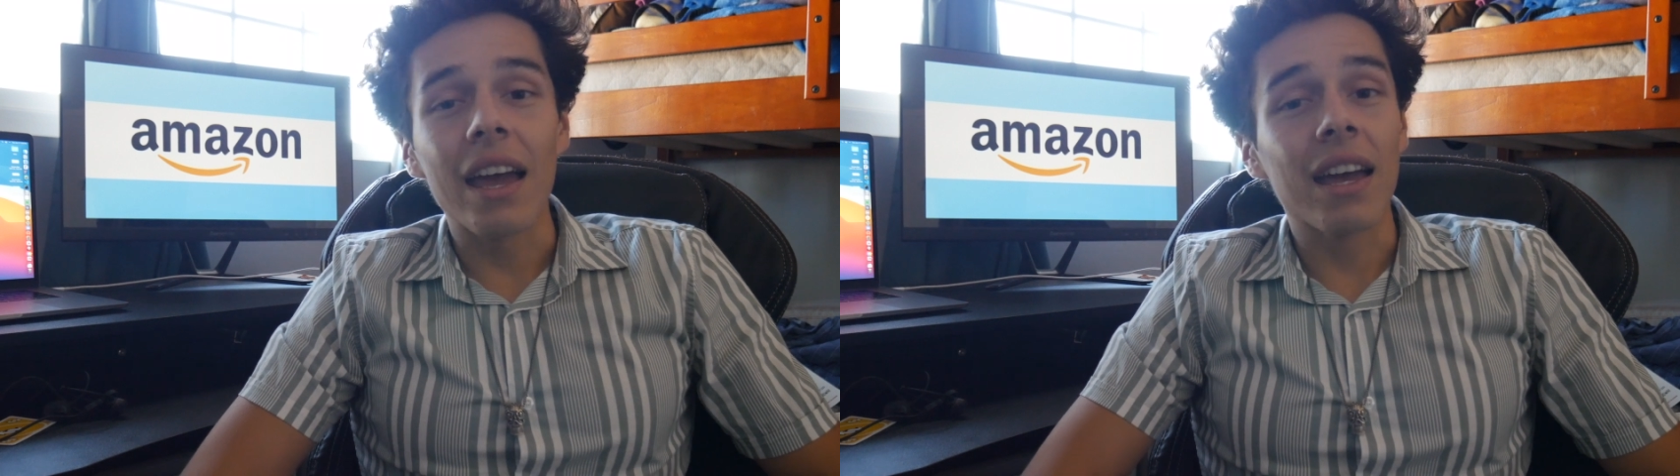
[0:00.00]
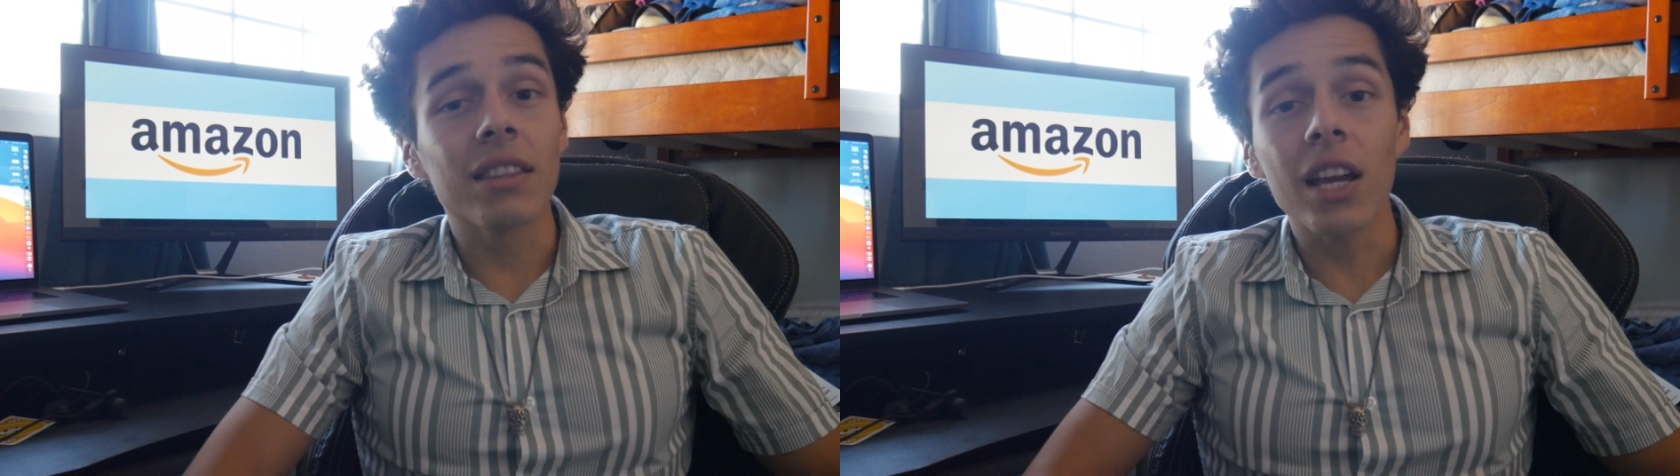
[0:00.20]

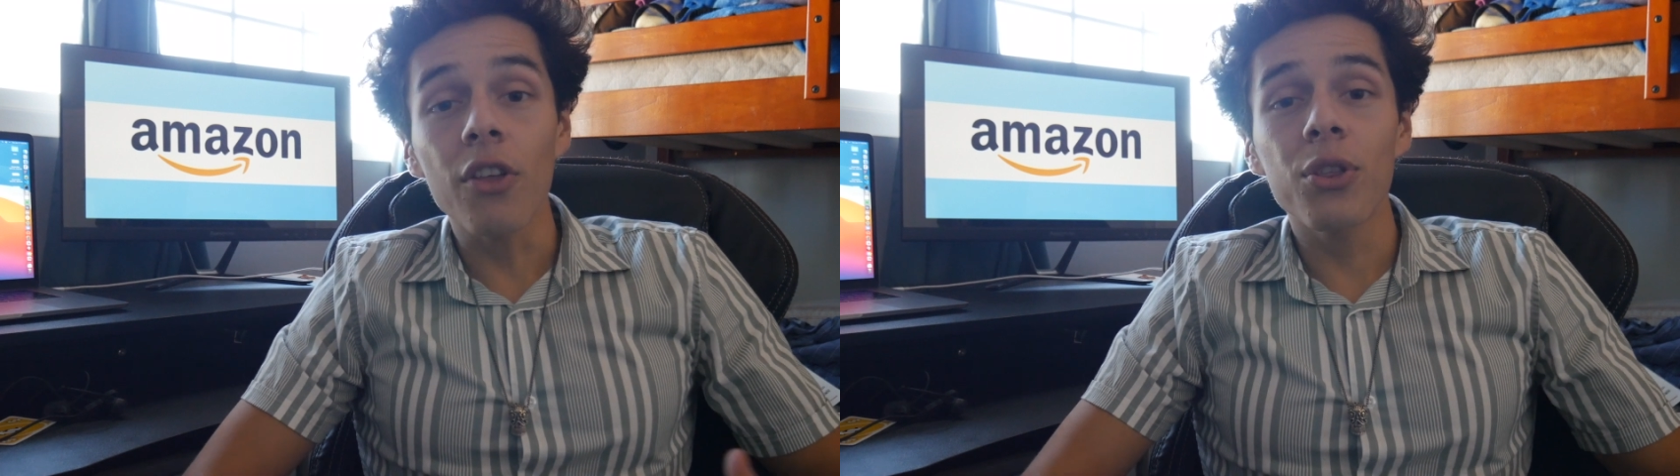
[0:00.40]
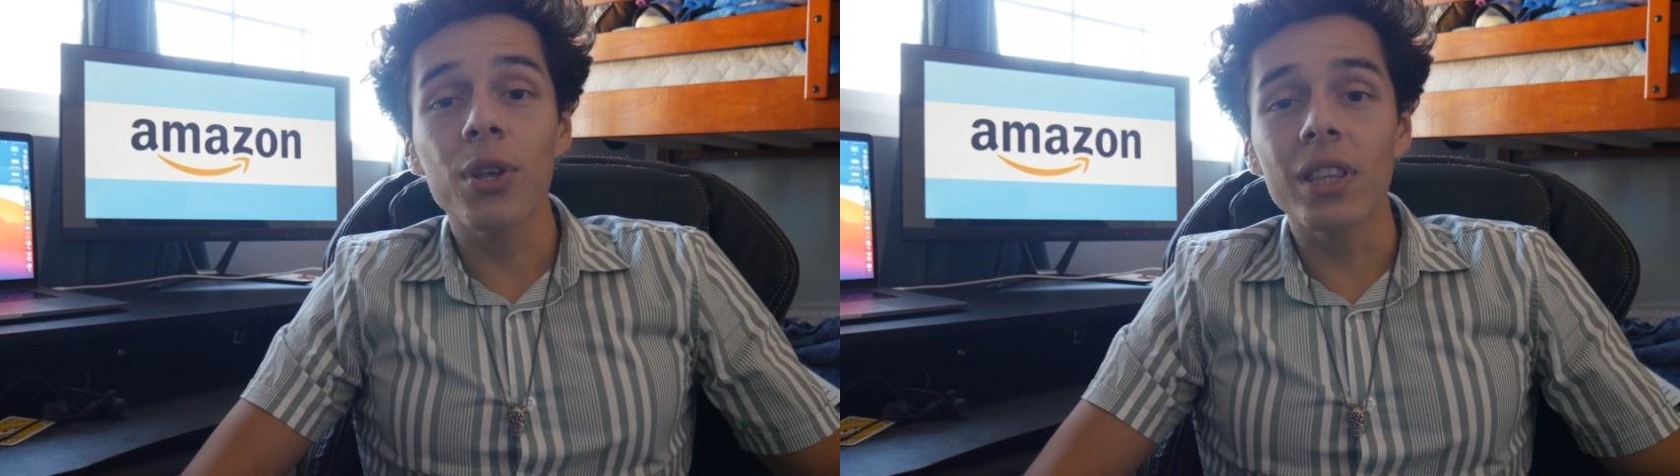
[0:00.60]
and the
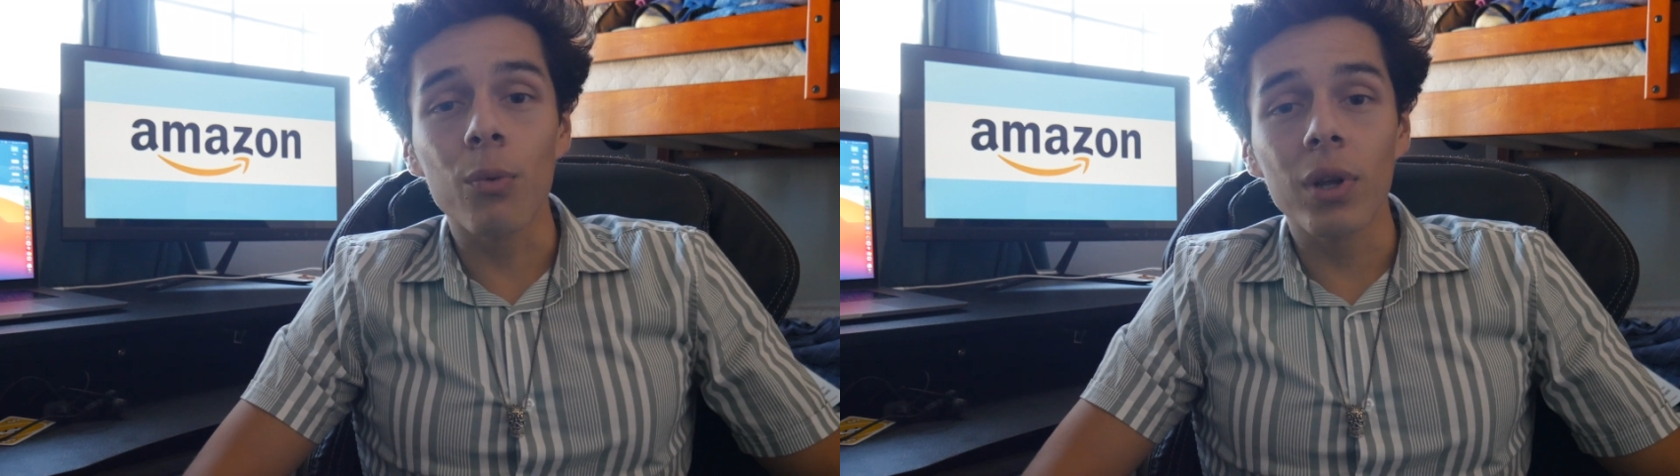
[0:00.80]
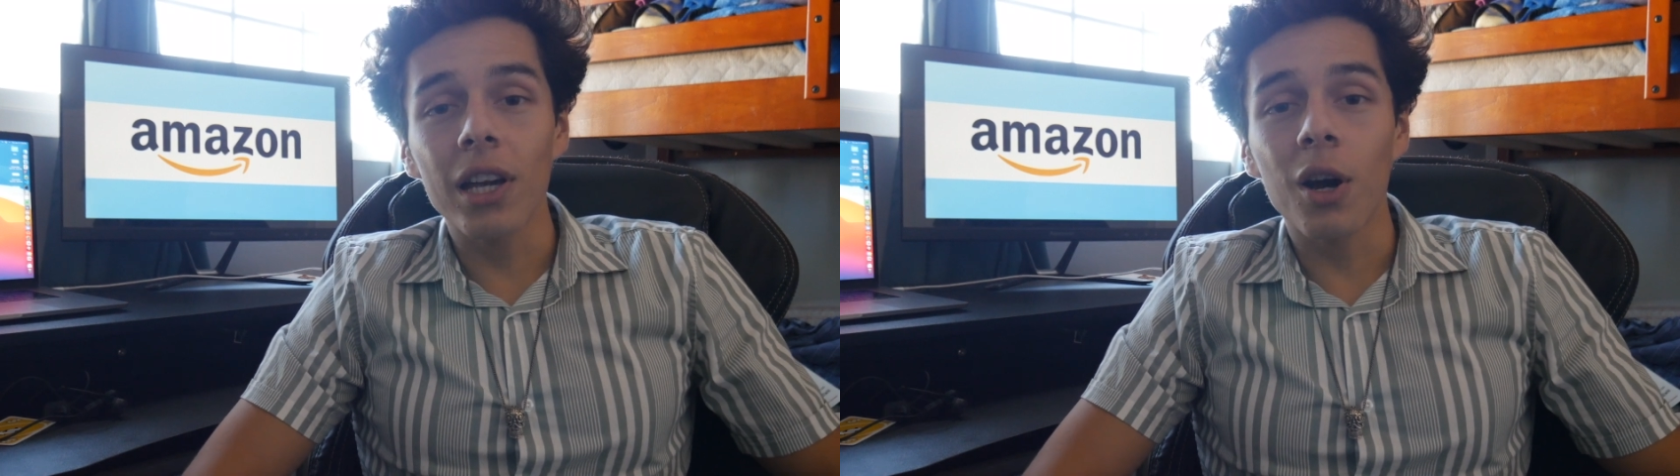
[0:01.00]
other thing that
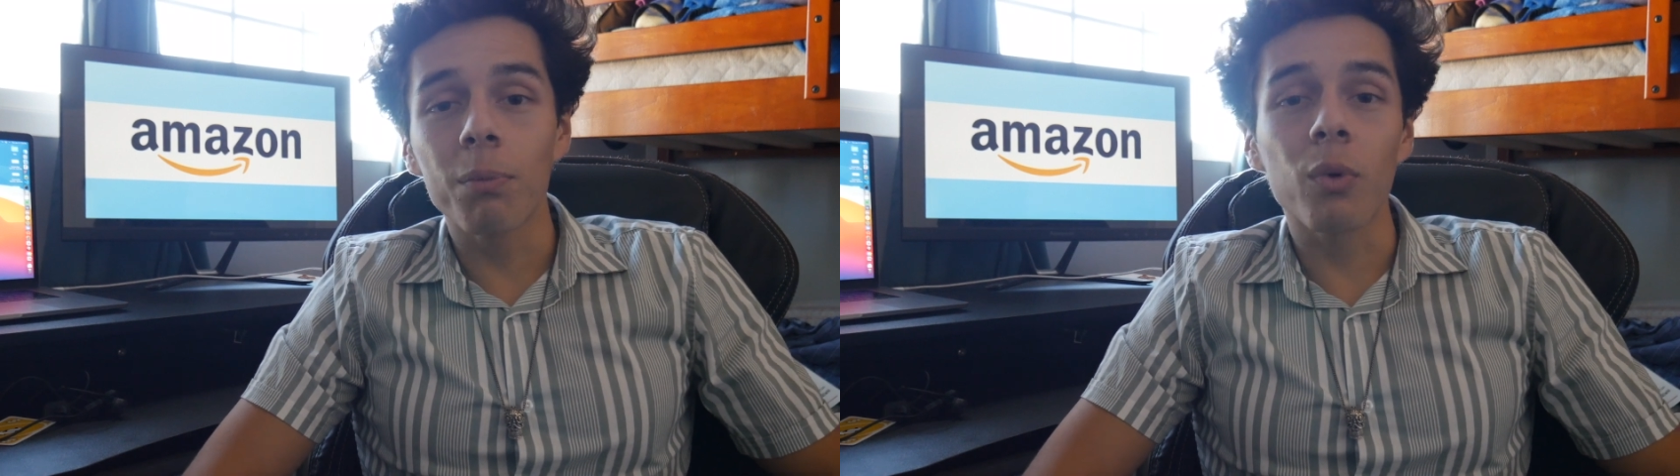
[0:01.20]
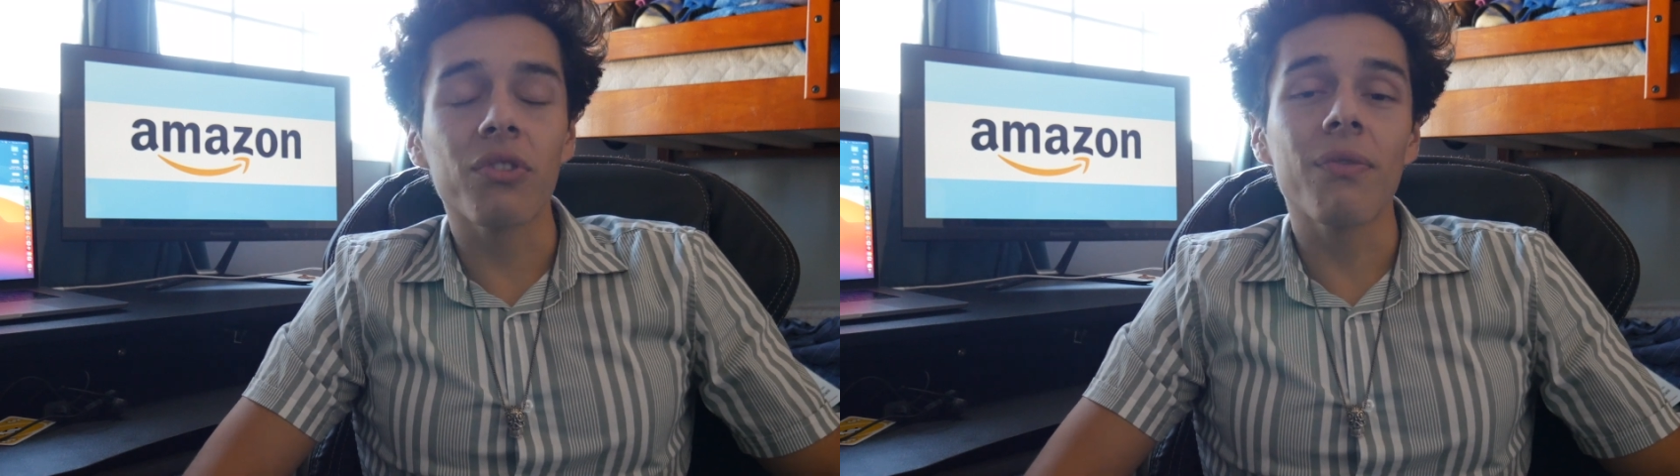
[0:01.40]
really
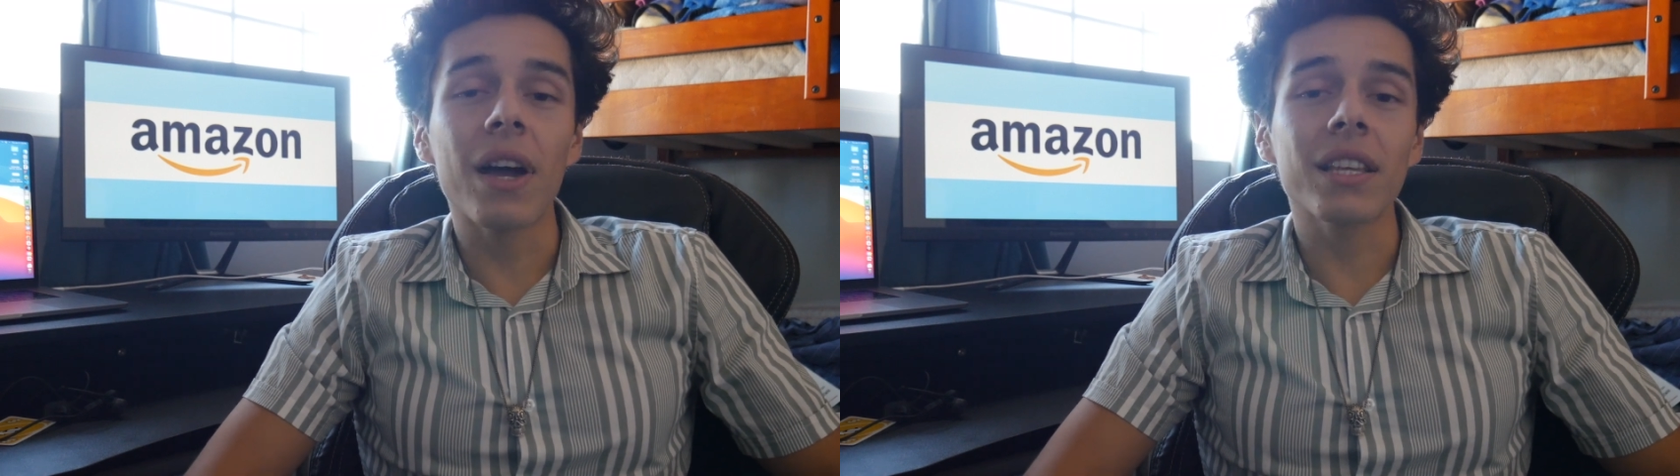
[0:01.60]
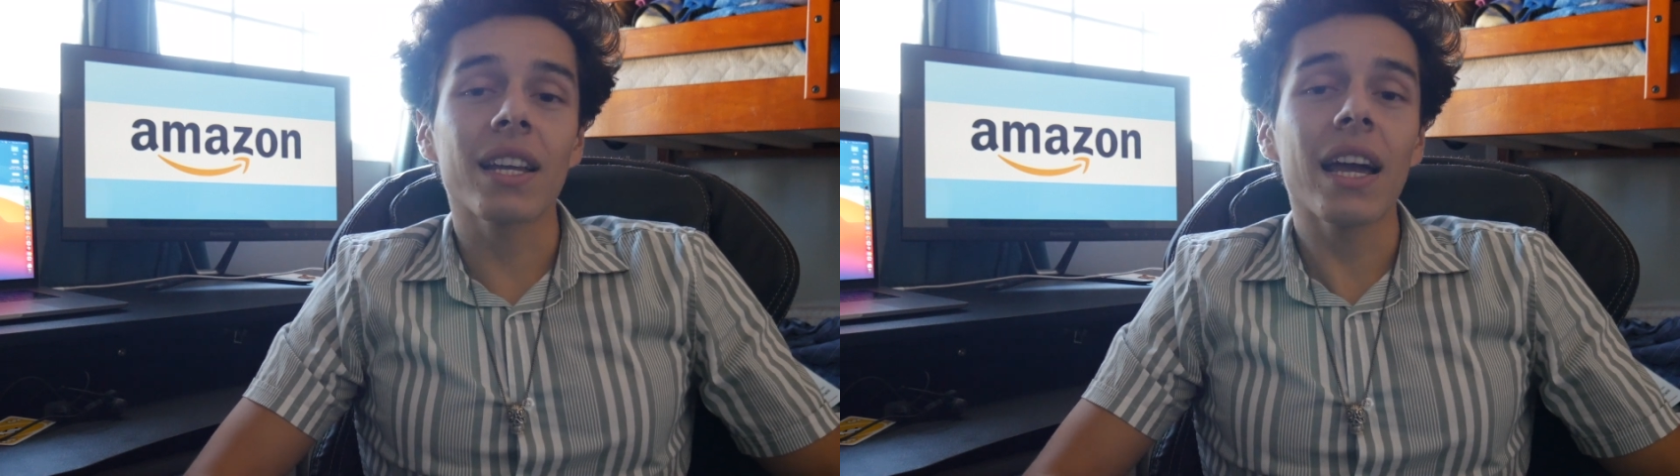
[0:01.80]
helped was the
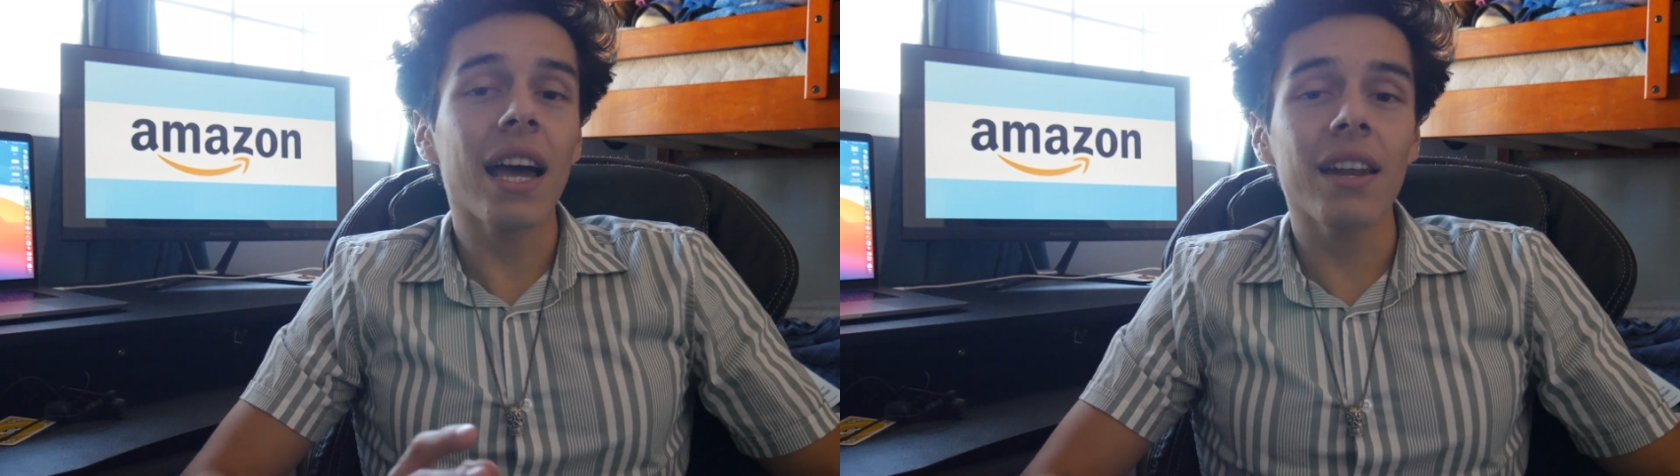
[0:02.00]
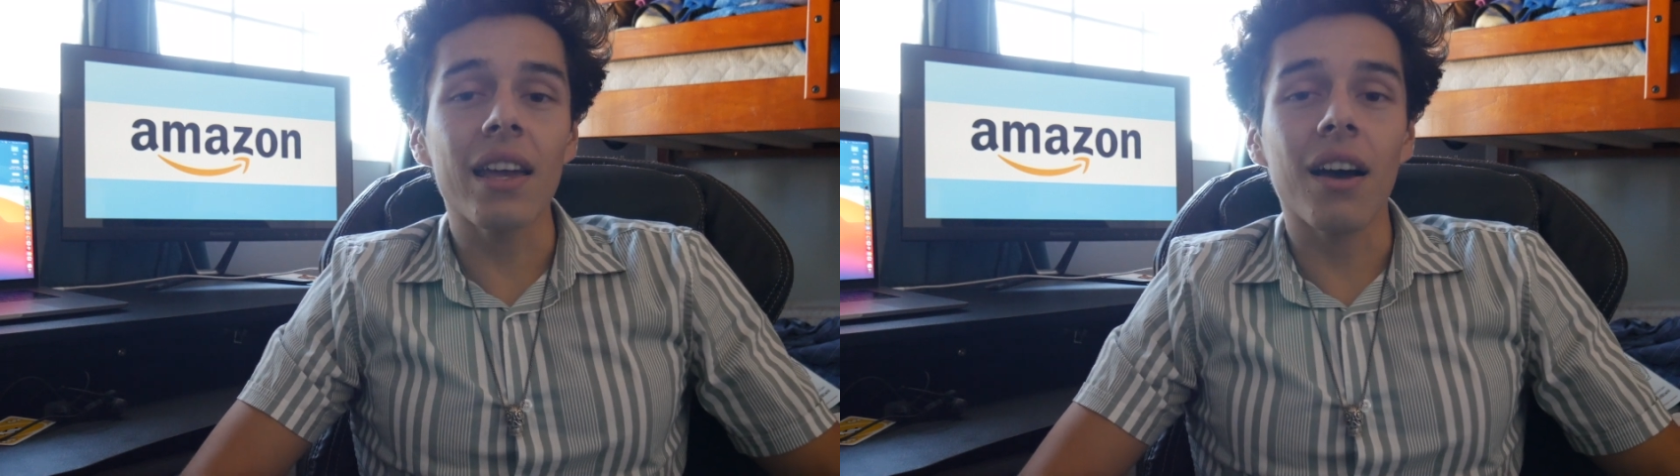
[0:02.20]
fact that i had